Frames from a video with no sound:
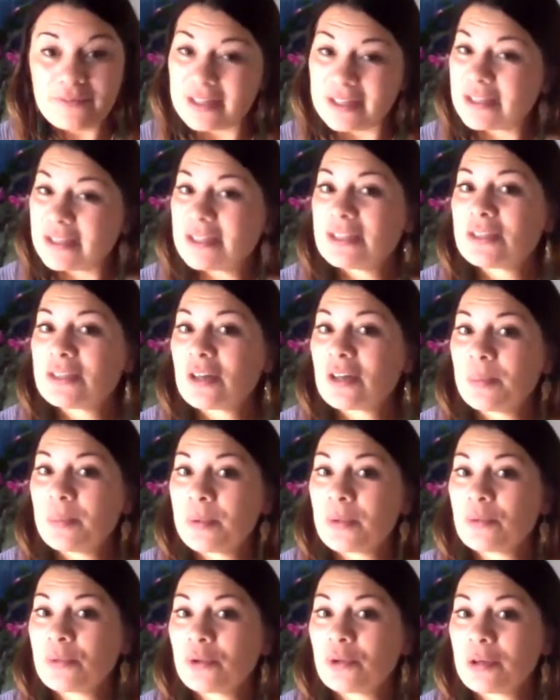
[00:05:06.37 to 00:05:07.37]
yet to decide
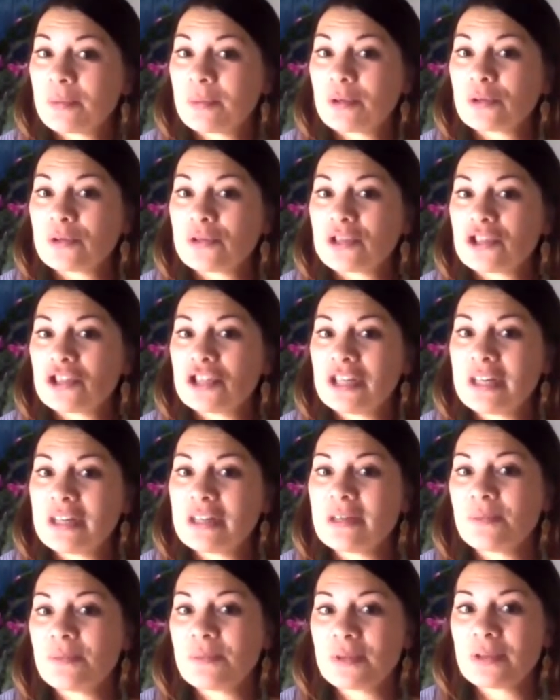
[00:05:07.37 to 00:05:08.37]
whether or not I'm going to share
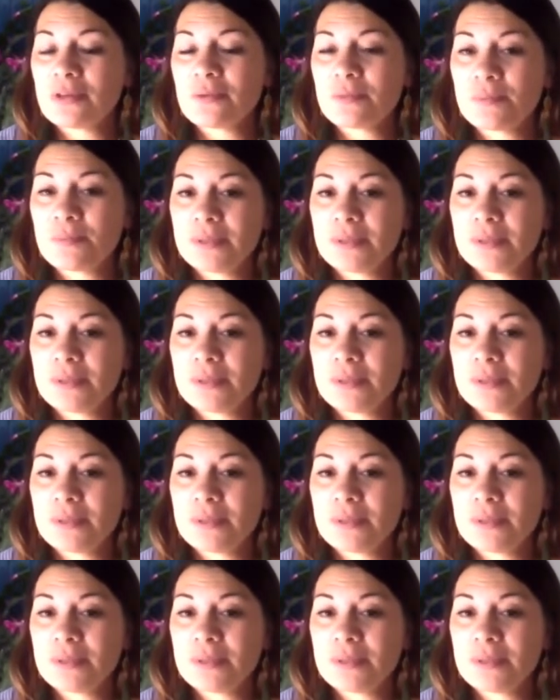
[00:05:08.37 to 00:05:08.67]
them with the